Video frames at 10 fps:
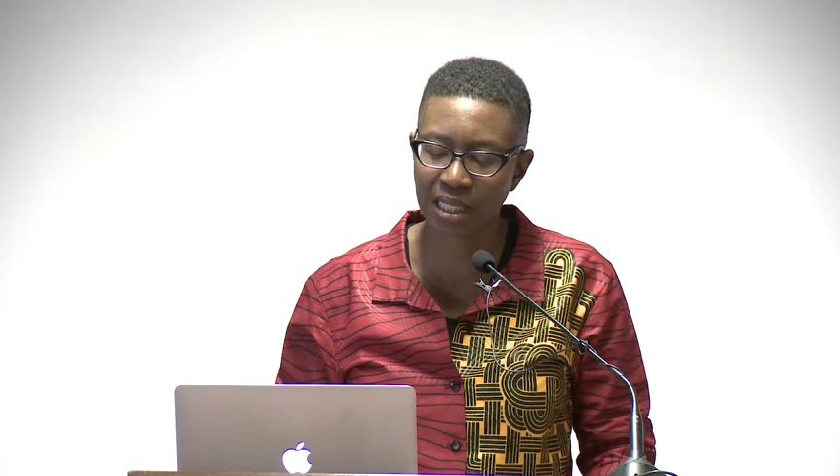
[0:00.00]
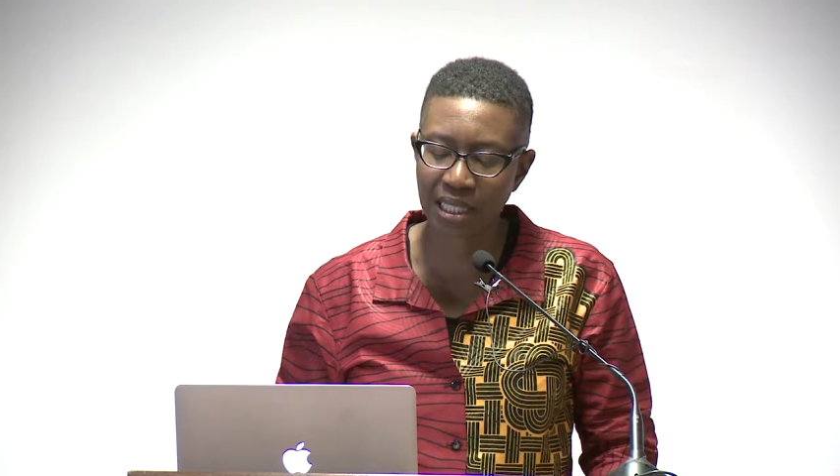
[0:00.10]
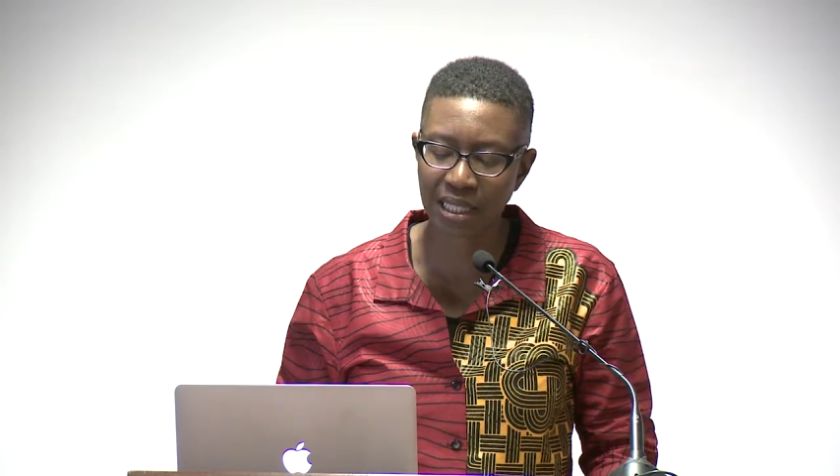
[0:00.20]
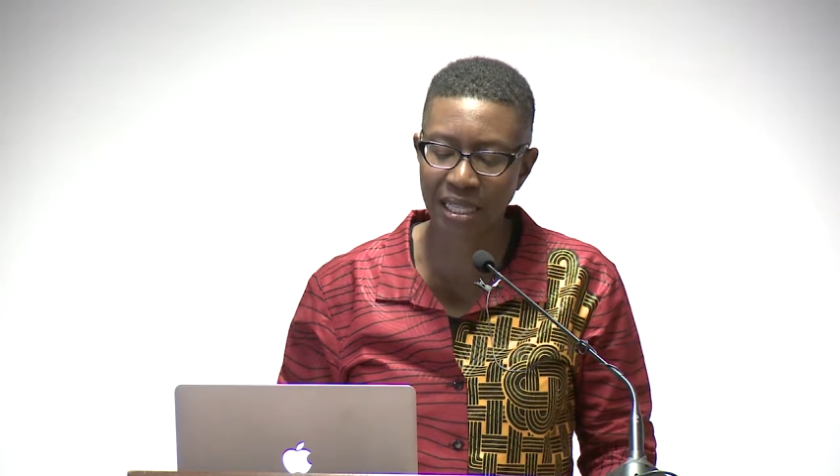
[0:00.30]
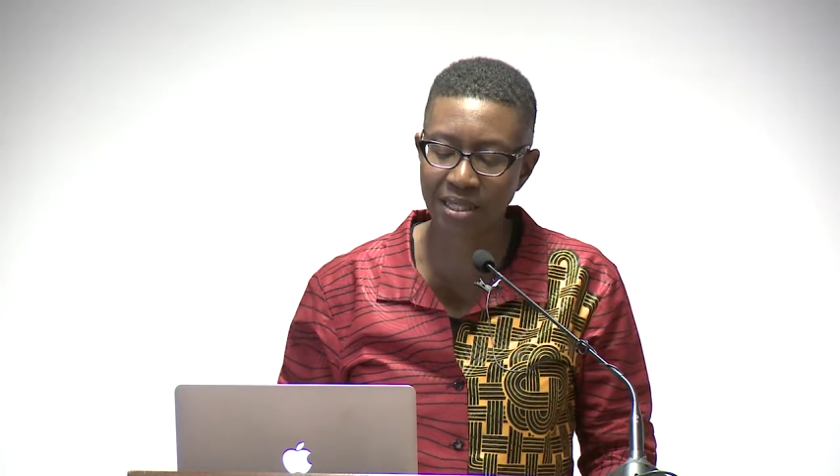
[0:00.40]

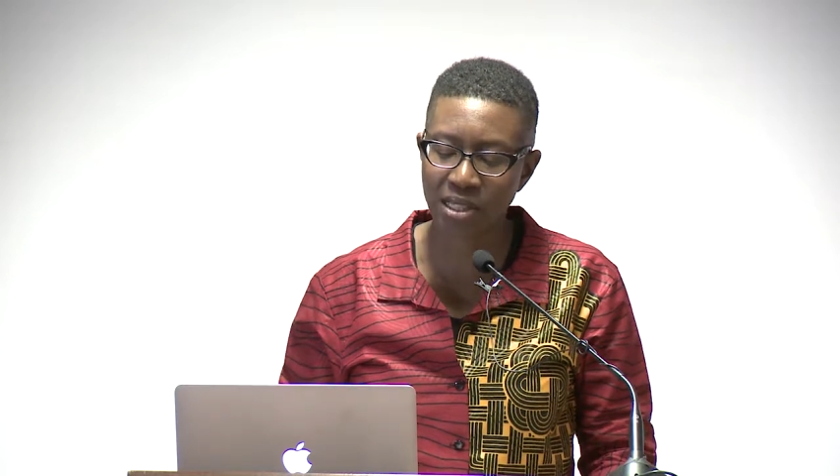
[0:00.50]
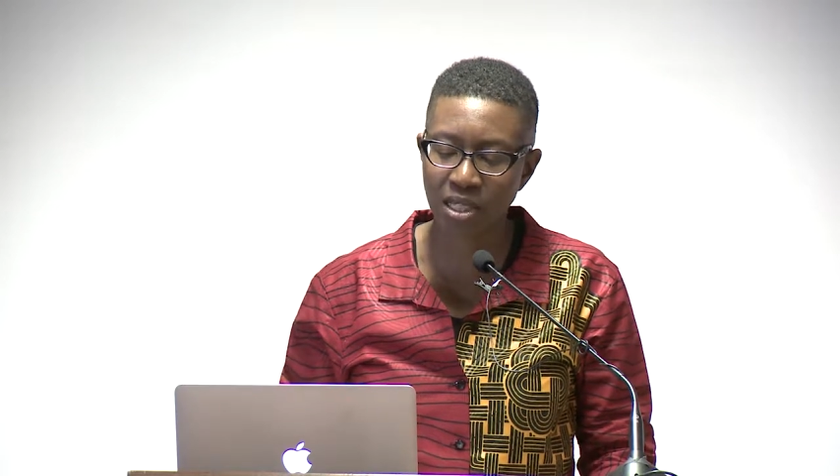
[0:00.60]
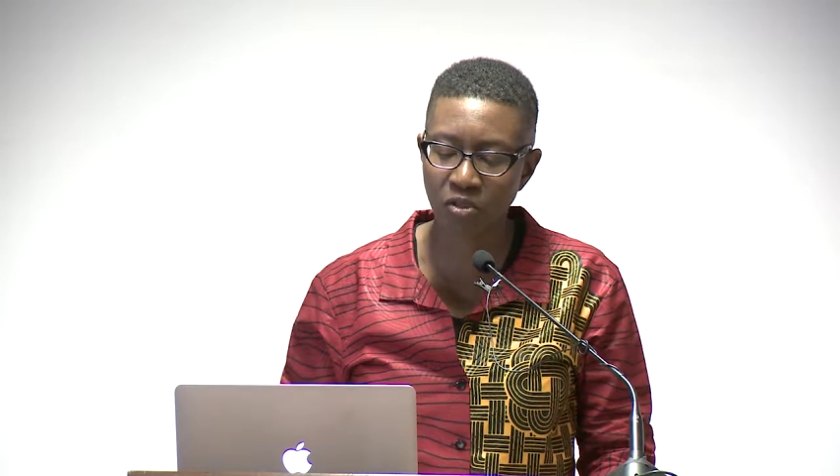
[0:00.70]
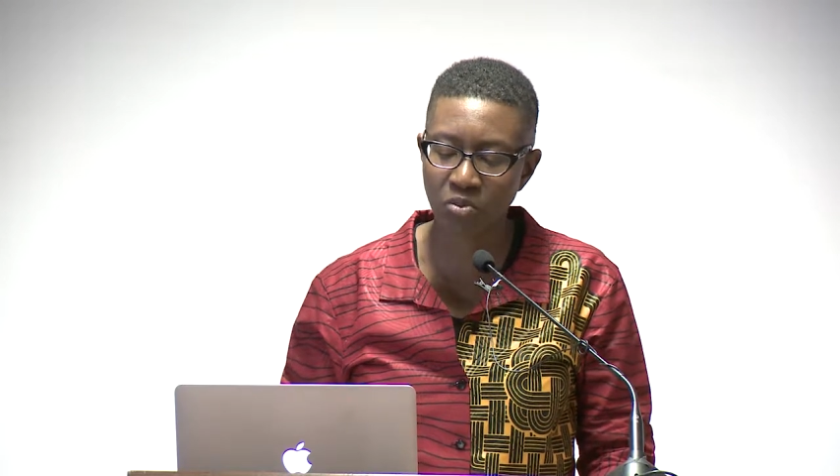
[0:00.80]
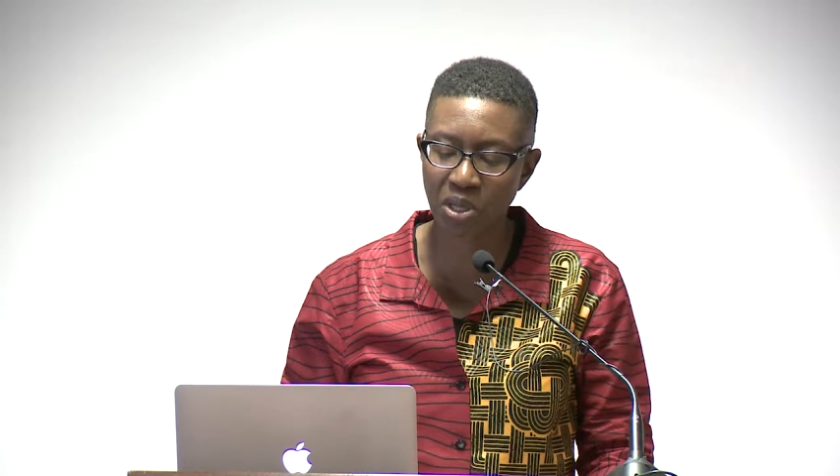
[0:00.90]
like
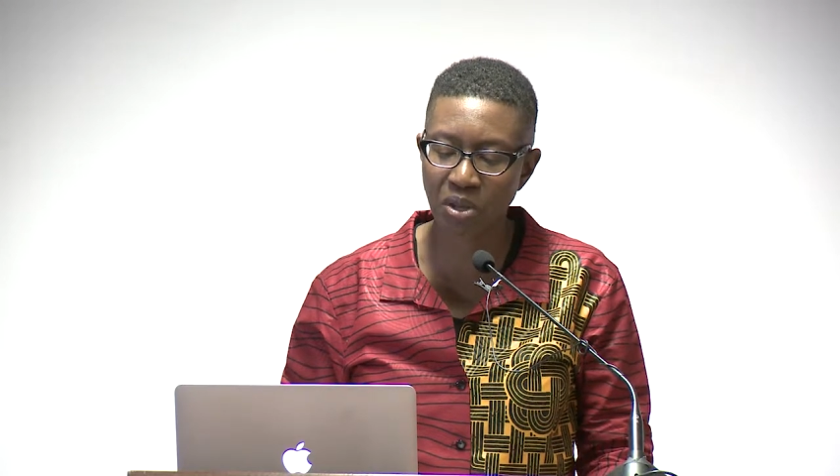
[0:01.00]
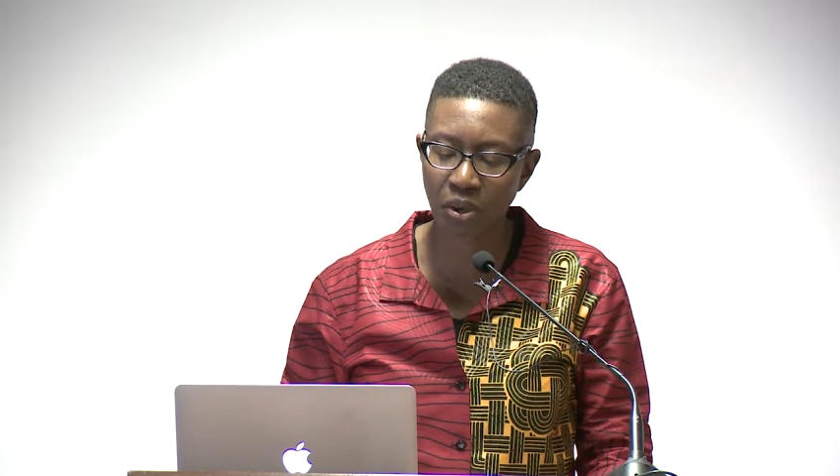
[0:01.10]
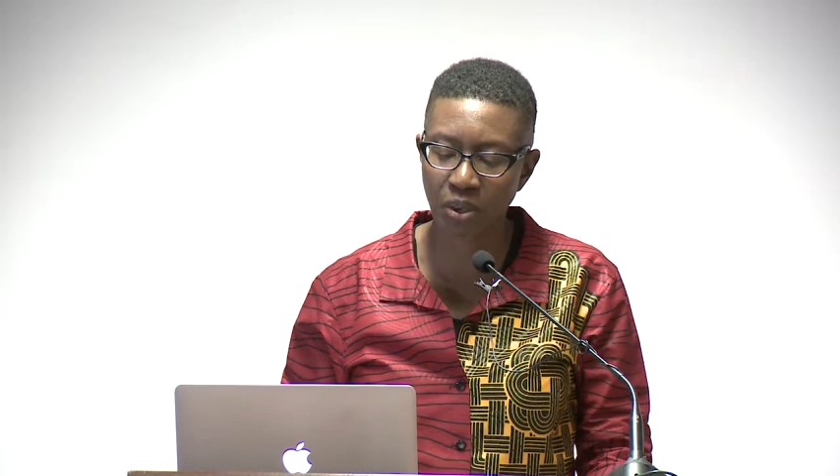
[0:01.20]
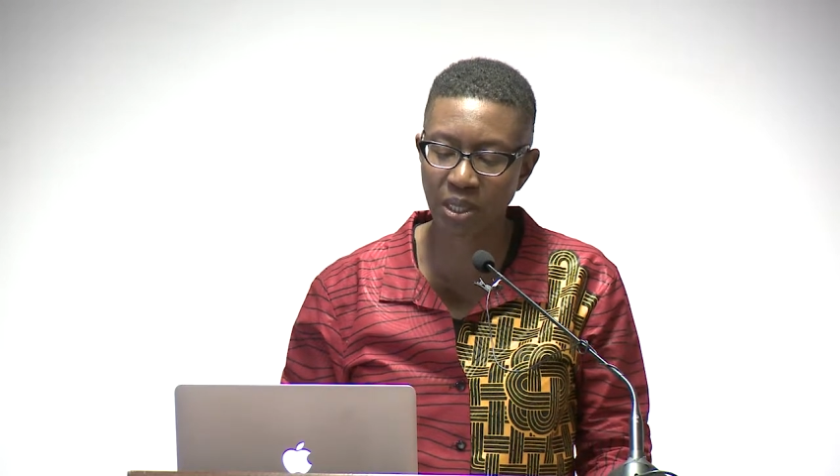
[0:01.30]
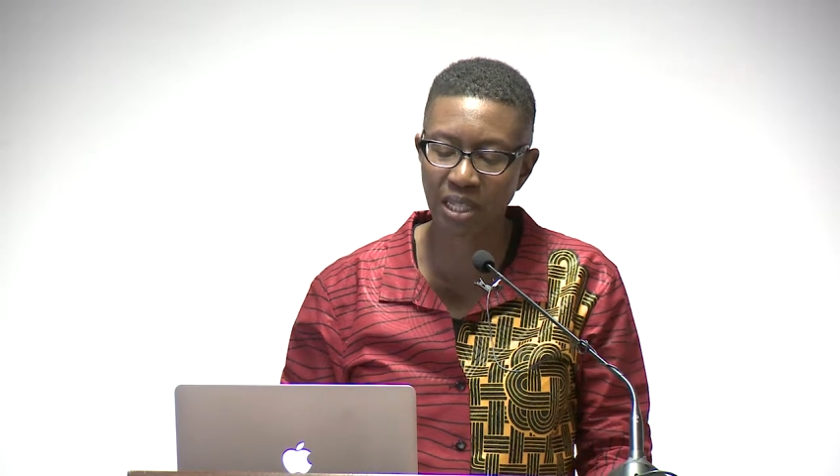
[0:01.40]
Steve
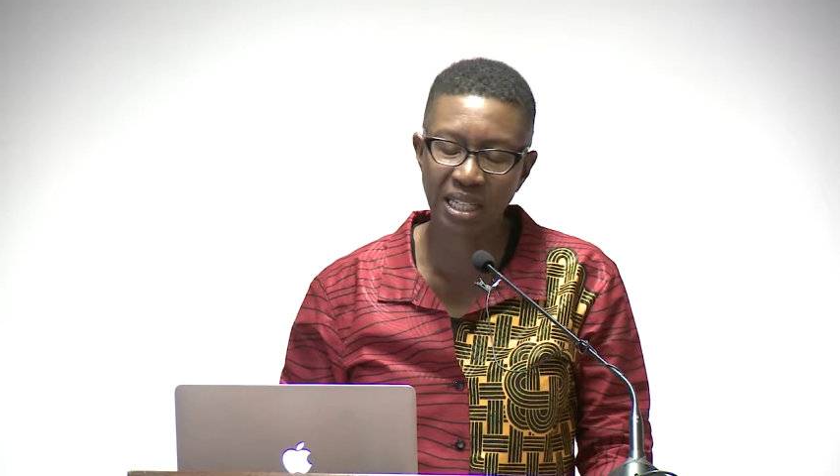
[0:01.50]
Biko,